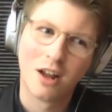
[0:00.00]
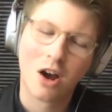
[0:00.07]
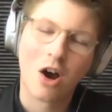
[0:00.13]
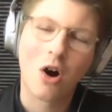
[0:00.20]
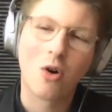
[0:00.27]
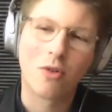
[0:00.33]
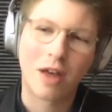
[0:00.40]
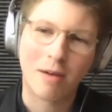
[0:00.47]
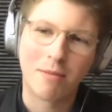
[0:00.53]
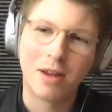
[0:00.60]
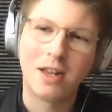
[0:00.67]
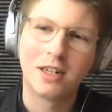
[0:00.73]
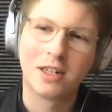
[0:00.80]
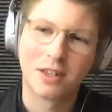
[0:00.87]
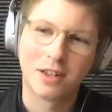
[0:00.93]
Oh, that
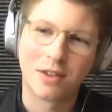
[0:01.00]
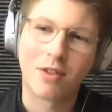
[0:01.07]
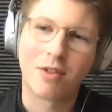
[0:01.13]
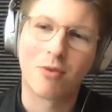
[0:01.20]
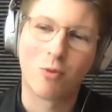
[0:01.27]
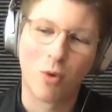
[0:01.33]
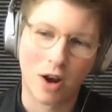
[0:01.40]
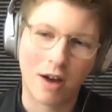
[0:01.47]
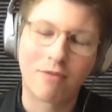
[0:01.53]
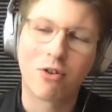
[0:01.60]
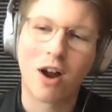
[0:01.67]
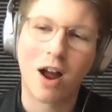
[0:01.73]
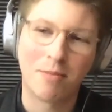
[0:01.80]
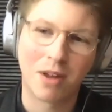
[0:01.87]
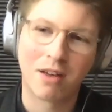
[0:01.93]
means that whatever
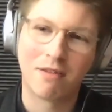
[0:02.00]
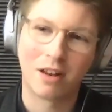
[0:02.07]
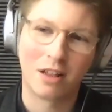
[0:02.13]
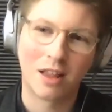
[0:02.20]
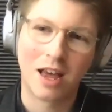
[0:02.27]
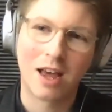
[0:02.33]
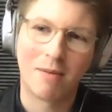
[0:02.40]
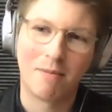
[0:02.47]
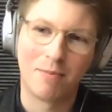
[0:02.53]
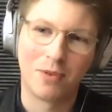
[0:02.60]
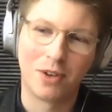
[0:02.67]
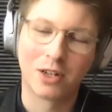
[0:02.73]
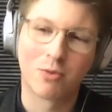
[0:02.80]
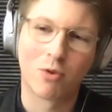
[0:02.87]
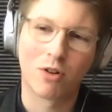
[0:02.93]
I'm giving them
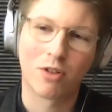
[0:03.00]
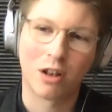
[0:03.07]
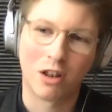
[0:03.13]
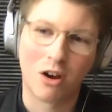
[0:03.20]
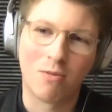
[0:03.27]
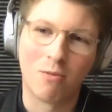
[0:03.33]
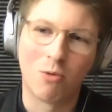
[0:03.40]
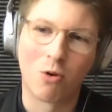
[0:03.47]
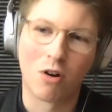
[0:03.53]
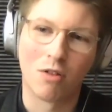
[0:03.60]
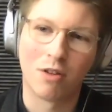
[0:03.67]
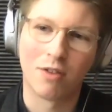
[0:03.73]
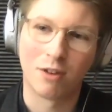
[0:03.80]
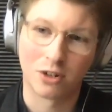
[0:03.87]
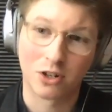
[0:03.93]
is worth a lot more
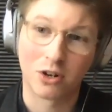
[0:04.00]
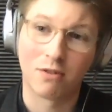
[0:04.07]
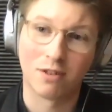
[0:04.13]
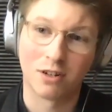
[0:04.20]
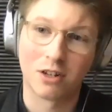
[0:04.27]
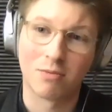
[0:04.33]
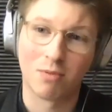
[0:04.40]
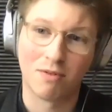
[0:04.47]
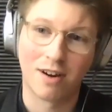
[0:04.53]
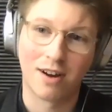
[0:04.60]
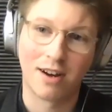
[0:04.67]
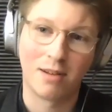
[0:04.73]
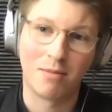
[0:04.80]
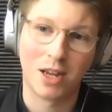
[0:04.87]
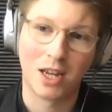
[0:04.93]
than the service they're
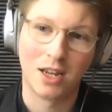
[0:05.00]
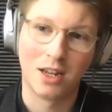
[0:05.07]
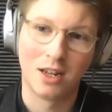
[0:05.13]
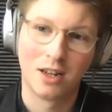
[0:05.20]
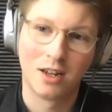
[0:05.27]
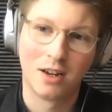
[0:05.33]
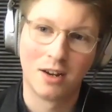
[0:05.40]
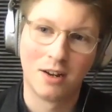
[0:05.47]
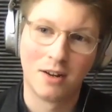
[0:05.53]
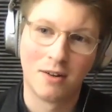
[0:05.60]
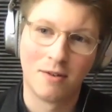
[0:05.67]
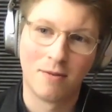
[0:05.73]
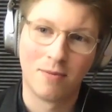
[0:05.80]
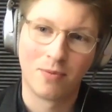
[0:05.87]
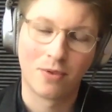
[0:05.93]
providing me.
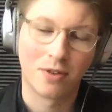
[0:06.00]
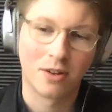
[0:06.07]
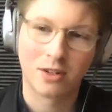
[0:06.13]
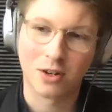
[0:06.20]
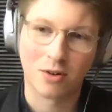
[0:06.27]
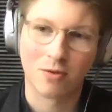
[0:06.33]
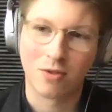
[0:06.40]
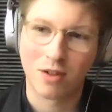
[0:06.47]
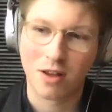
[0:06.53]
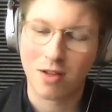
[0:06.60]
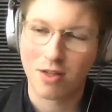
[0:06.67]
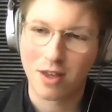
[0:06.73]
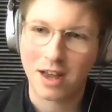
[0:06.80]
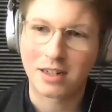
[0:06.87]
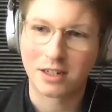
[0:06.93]
So
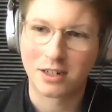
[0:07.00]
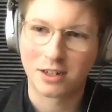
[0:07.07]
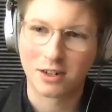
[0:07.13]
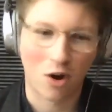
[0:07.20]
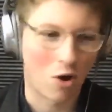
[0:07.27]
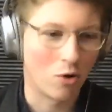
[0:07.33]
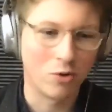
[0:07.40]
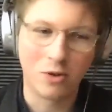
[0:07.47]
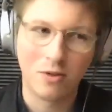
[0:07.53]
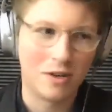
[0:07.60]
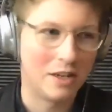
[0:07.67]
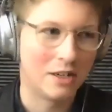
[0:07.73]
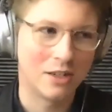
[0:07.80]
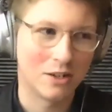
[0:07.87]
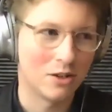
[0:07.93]
that's all you
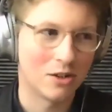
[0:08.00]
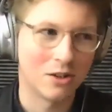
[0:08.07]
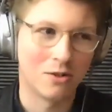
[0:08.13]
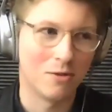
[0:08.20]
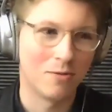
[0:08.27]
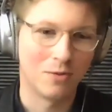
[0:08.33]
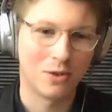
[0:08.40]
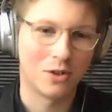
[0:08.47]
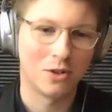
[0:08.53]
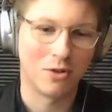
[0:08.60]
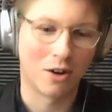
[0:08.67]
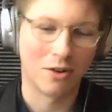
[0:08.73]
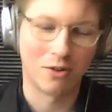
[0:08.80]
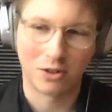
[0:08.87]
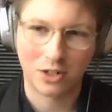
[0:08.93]
need to do to
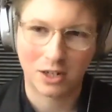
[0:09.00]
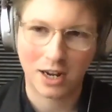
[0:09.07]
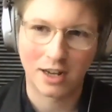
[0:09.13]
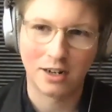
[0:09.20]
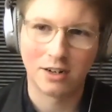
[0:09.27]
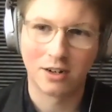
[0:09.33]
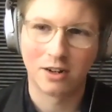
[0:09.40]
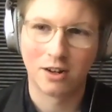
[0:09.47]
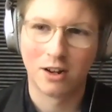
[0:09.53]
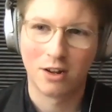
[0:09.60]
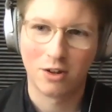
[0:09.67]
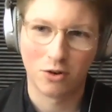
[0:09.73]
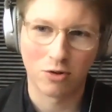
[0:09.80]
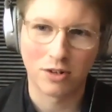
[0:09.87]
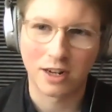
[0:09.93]
understand
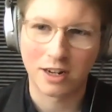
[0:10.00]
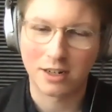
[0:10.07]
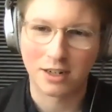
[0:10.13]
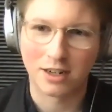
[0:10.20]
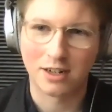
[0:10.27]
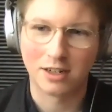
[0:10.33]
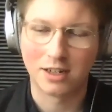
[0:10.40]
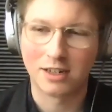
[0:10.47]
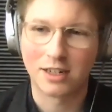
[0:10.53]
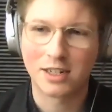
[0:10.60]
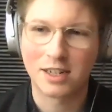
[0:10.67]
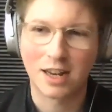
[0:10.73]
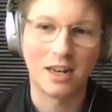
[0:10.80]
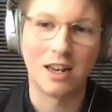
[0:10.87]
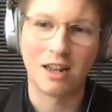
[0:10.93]
your data is
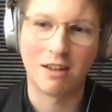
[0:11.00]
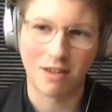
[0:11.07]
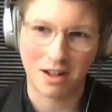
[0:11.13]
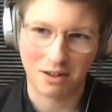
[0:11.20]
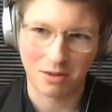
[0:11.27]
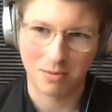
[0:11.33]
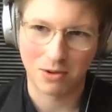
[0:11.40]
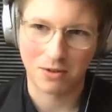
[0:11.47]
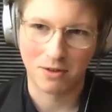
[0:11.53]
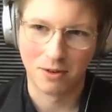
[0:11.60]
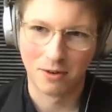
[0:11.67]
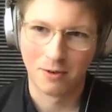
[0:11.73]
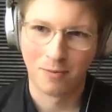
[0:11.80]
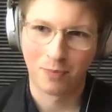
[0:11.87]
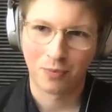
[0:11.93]
insanely valuable.
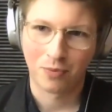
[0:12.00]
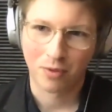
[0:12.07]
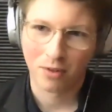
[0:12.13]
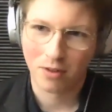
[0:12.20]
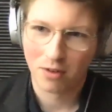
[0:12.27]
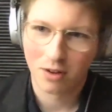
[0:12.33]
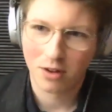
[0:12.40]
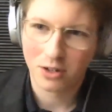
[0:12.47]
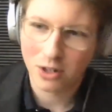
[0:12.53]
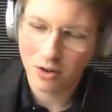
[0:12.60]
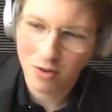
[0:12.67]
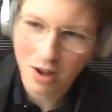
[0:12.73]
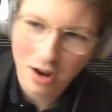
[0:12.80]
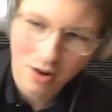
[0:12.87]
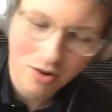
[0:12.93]

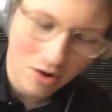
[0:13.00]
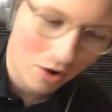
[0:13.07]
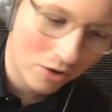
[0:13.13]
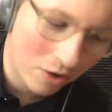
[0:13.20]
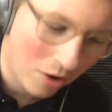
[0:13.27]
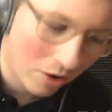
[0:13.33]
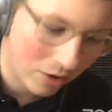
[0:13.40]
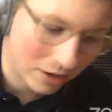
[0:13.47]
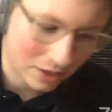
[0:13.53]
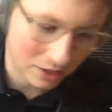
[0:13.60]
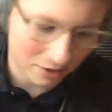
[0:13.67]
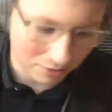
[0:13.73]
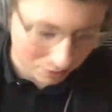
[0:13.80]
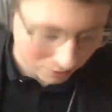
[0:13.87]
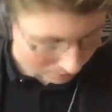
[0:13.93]
So on a sort
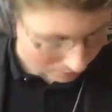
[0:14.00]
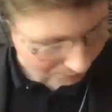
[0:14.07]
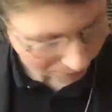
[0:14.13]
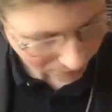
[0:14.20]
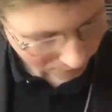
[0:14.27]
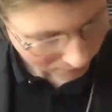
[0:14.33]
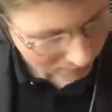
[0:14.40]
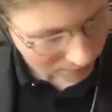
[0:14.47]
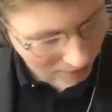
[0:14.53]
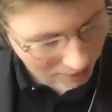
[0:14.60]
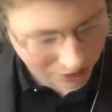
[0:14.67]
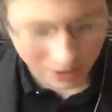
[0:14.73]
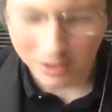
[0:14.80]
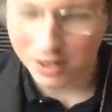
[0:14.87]
of just